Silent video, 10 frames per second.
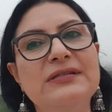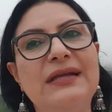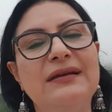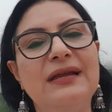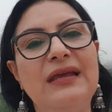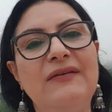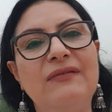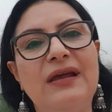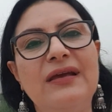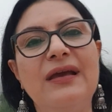Saturday
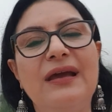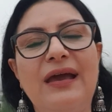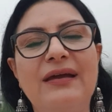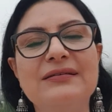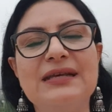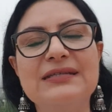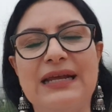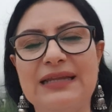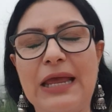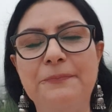evening and
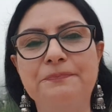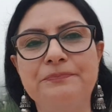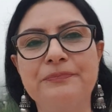Sunday.